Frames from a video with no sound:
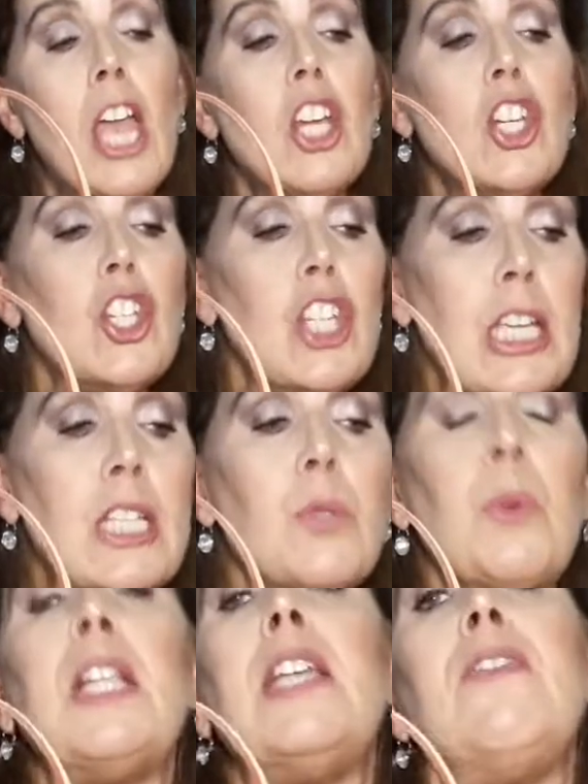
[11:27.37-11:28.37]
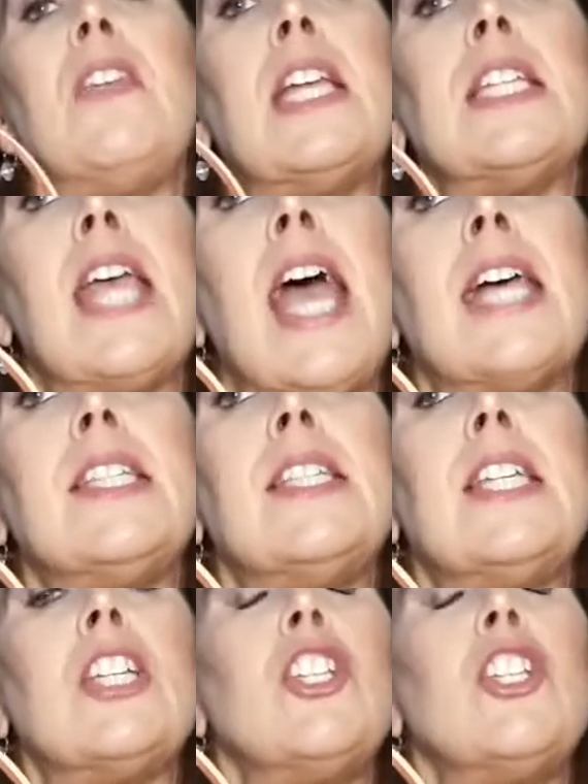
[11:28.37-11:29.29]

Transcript: She is really fantastic.